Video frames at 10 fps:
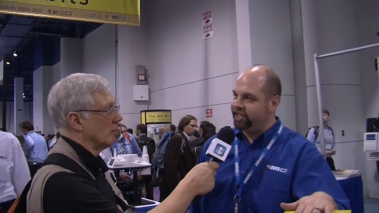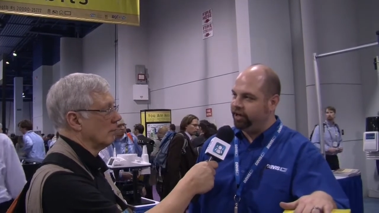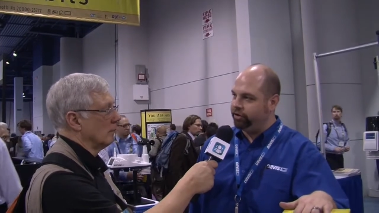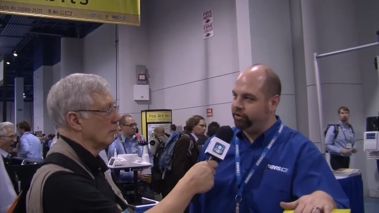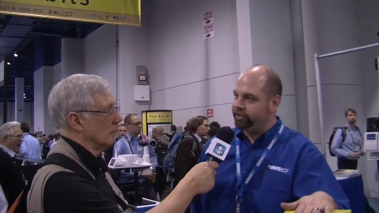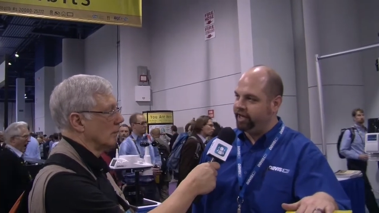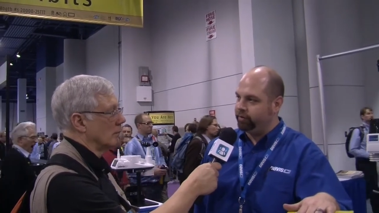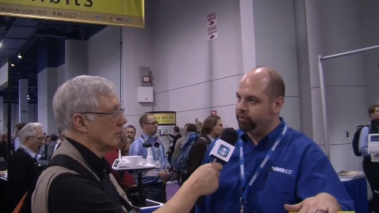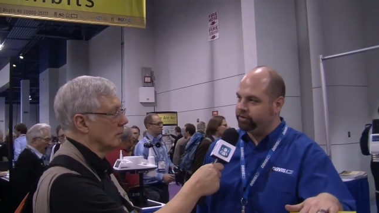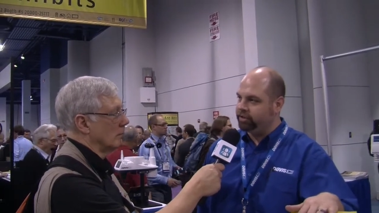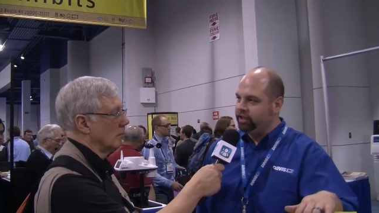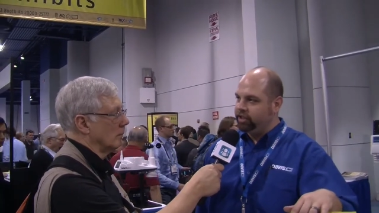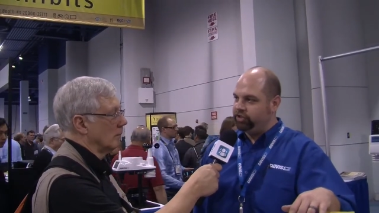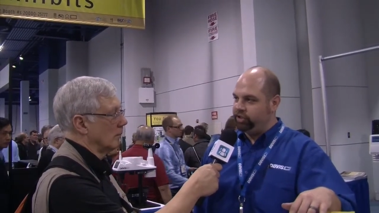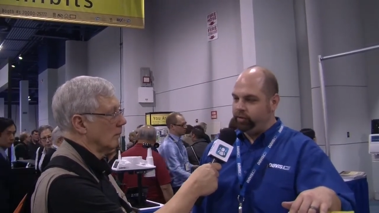Speaker 1: download cables
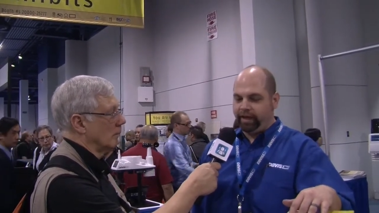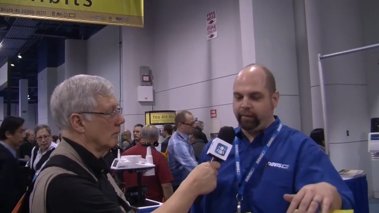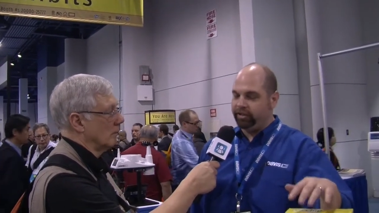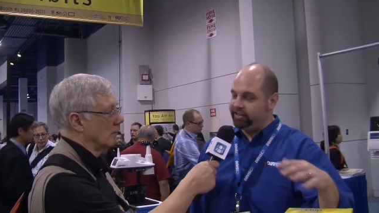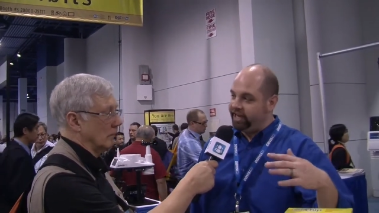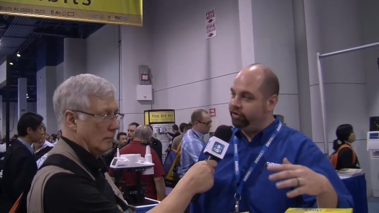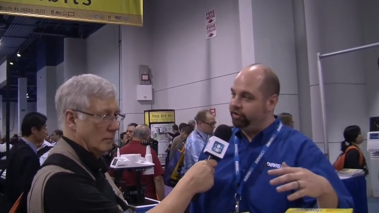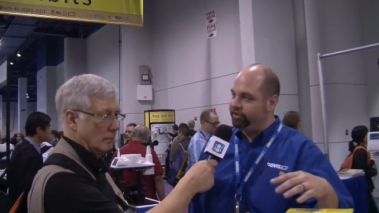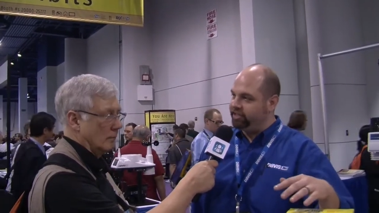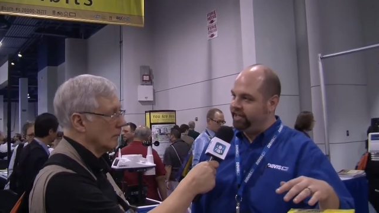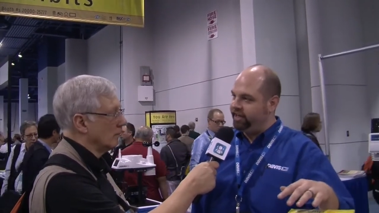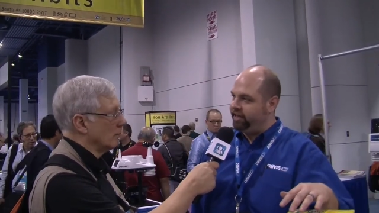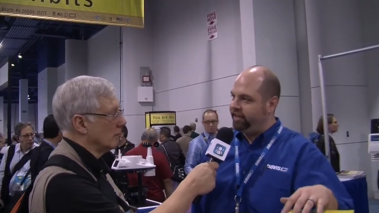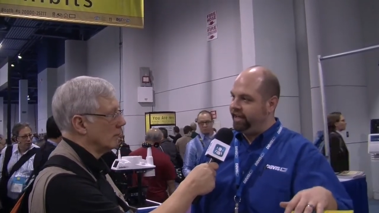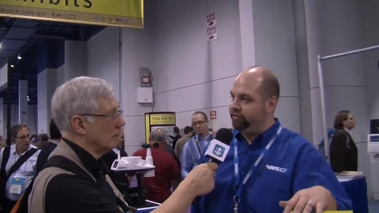to be able to download the
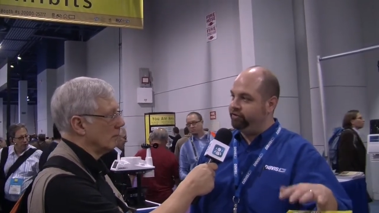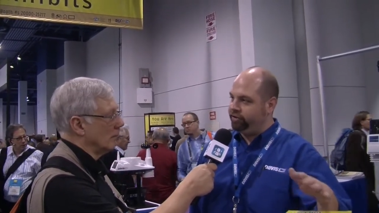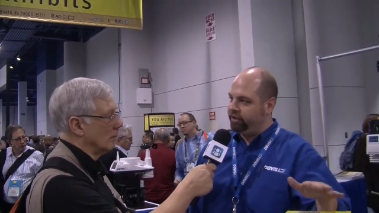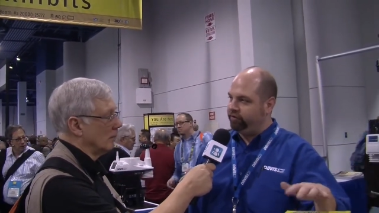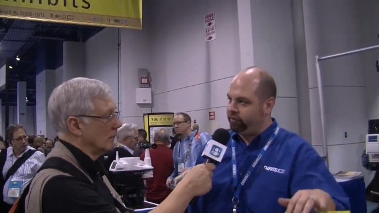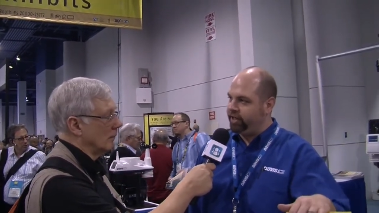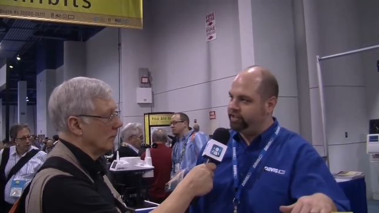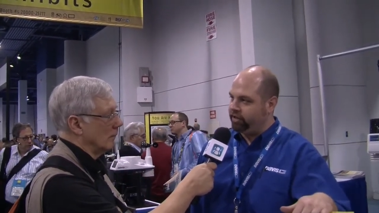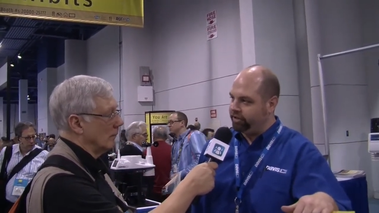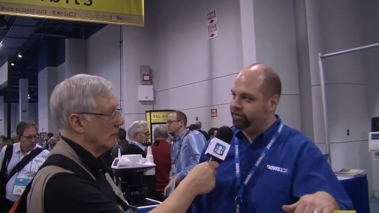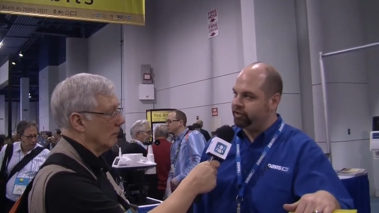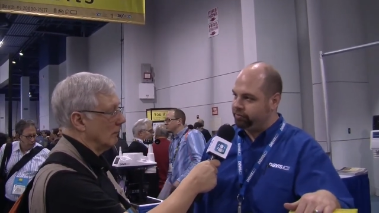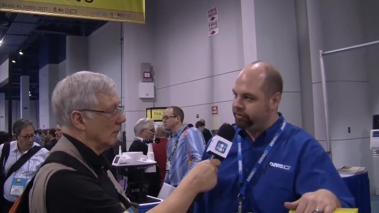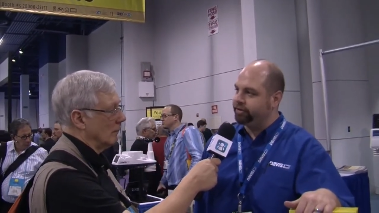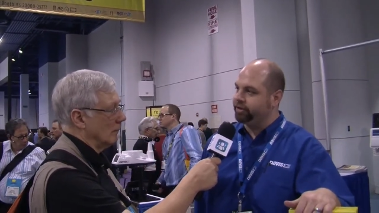data and view the information on your
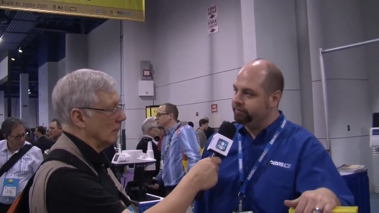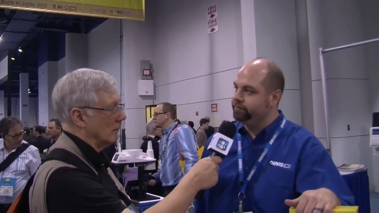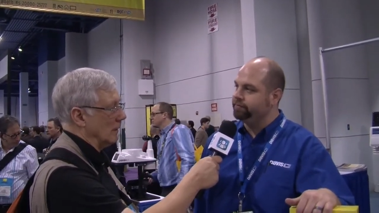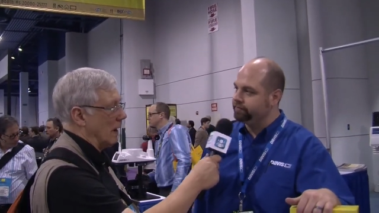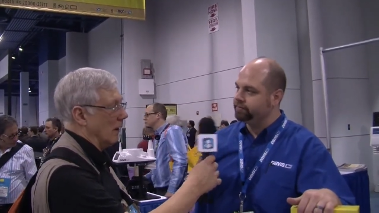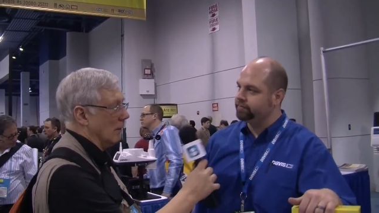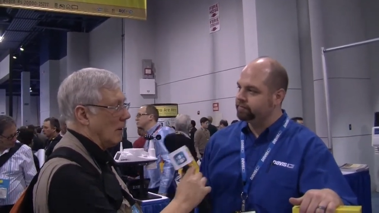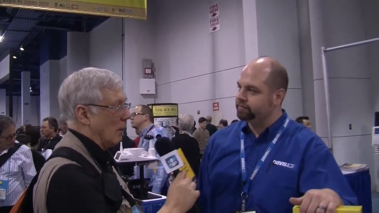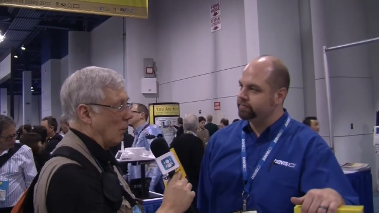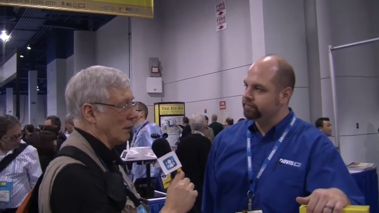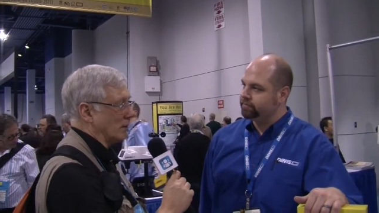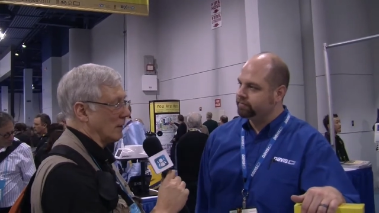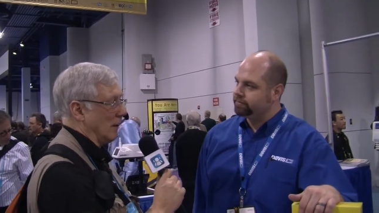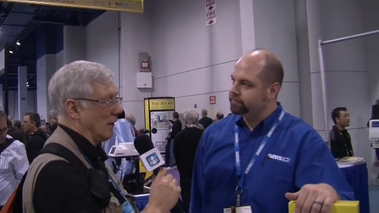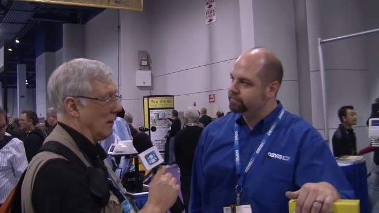computer.
Speaker 2: What
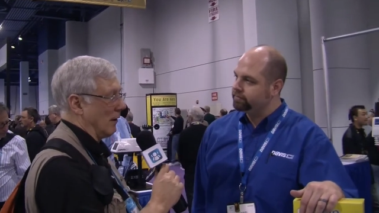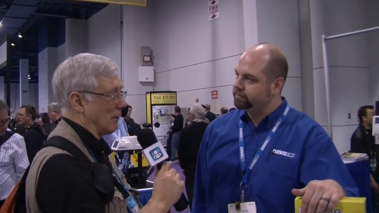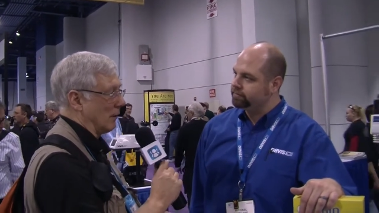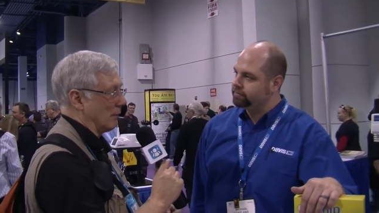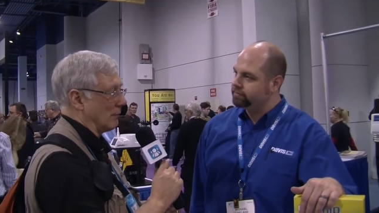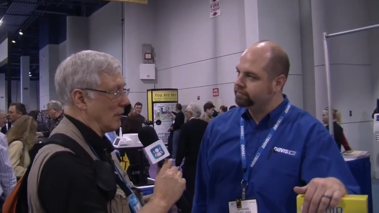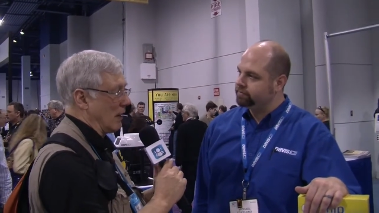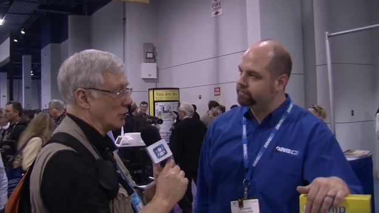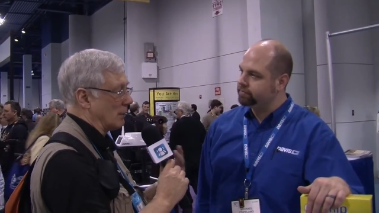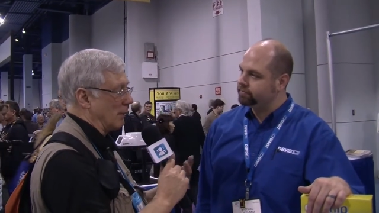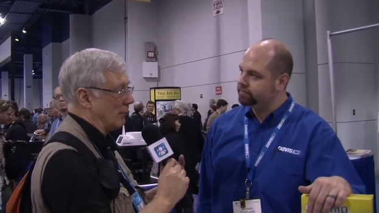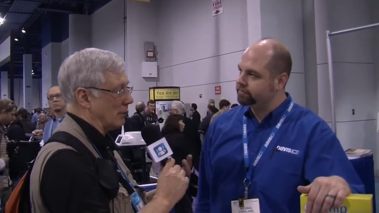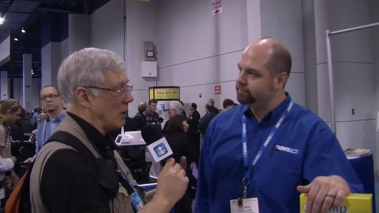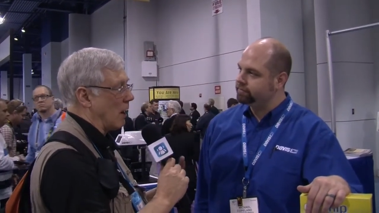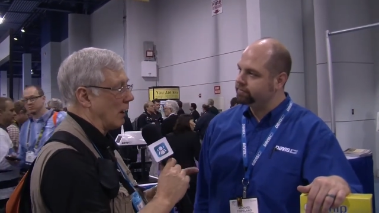other things do people
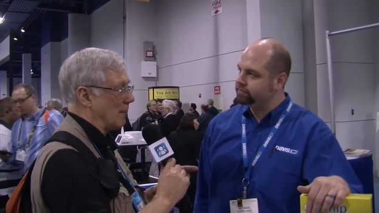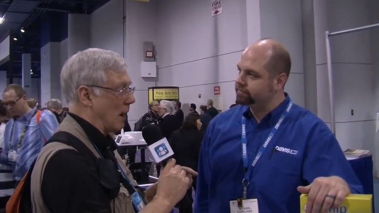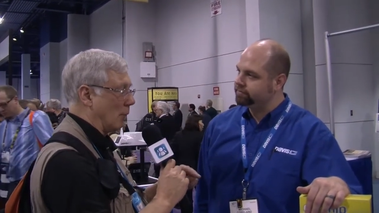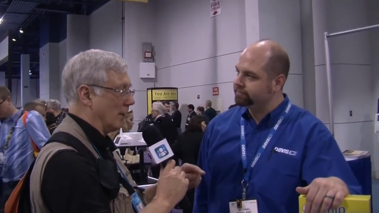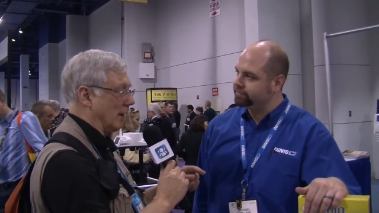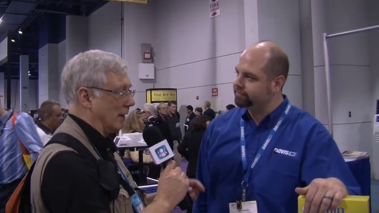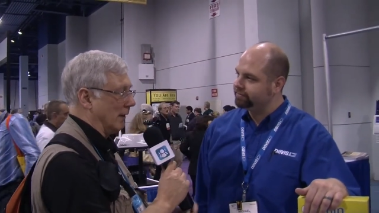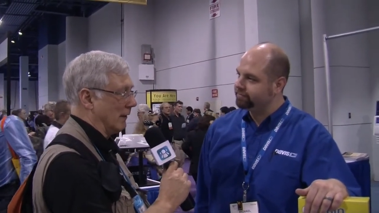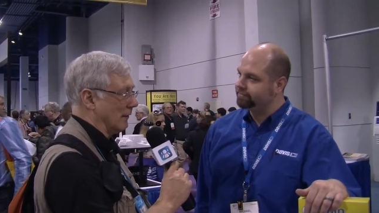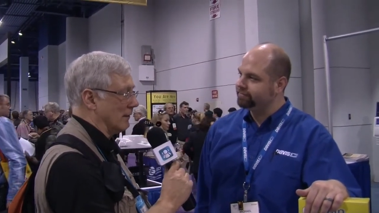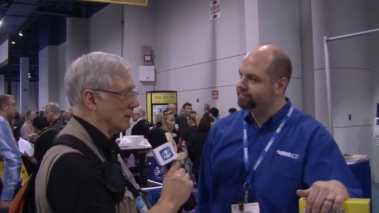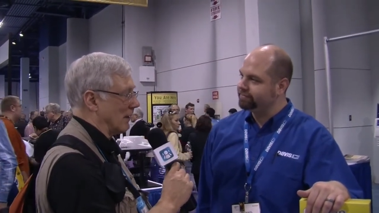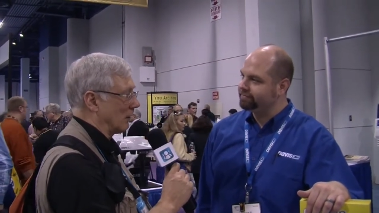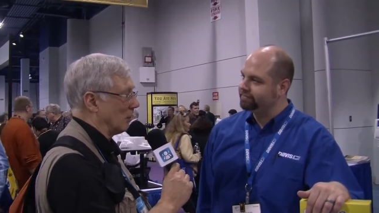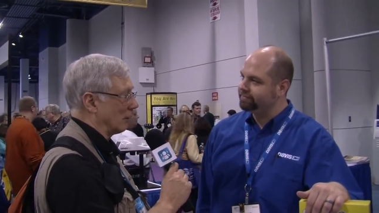talk about when they
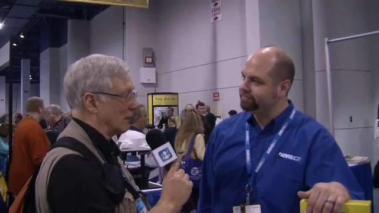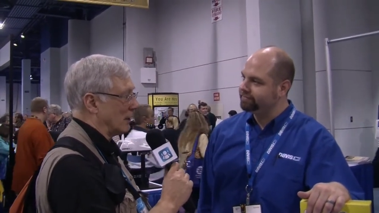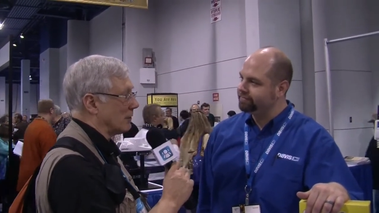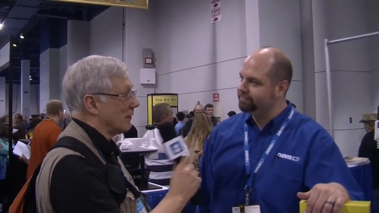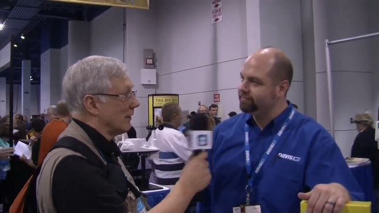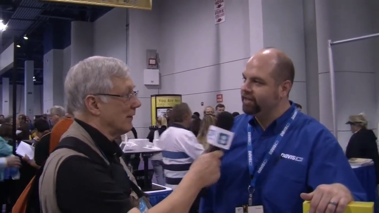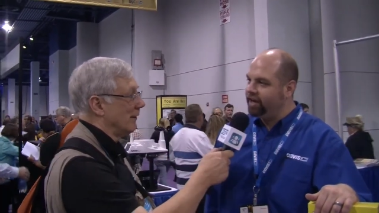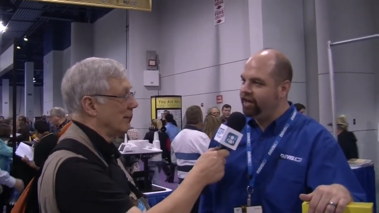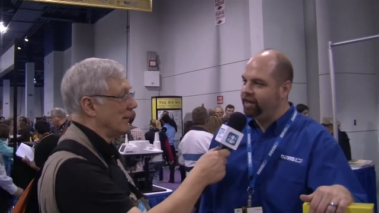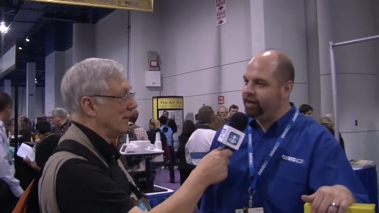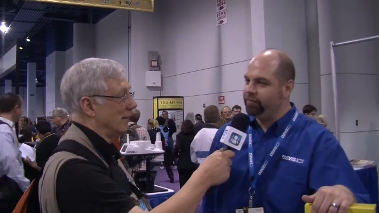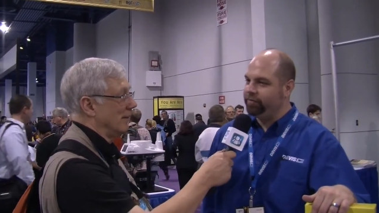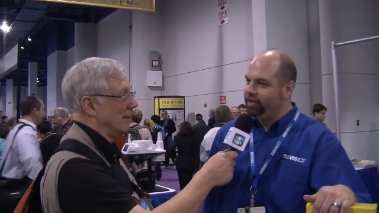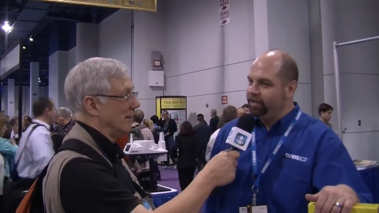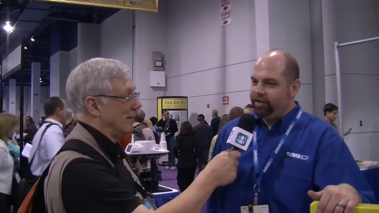take a look at this?
Speaker 1: You
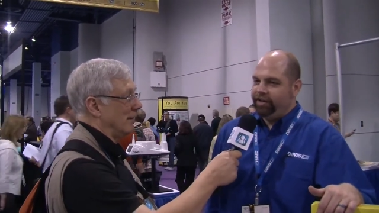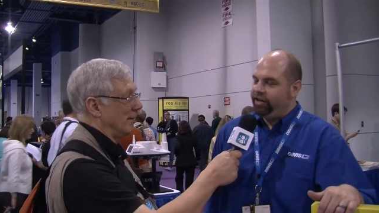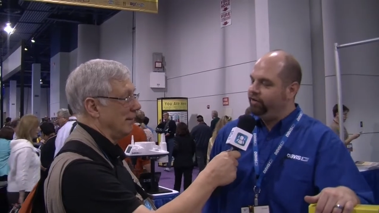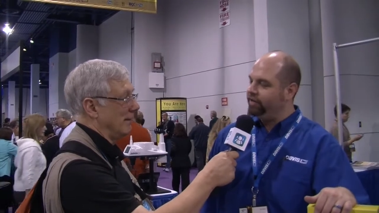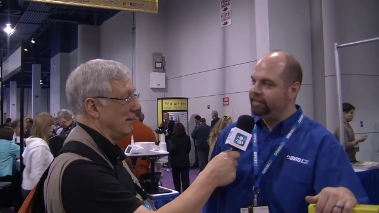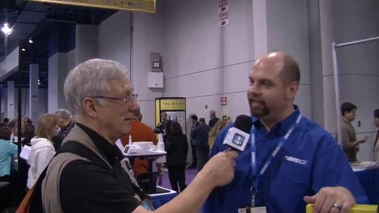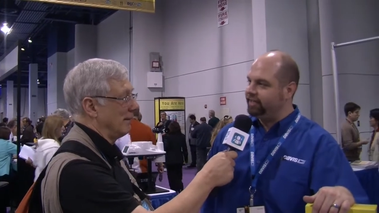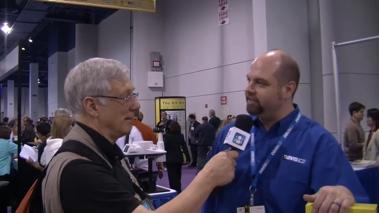know, again,